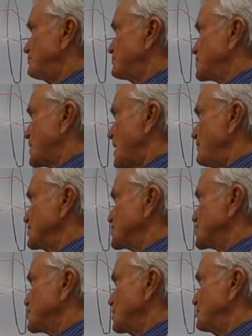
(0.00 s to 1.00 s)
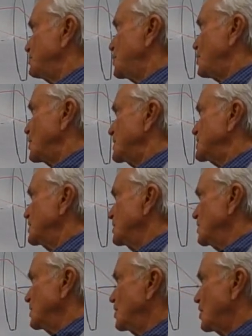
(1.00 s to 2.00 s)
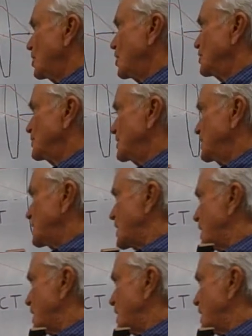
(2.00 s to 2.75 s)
travels through a point on the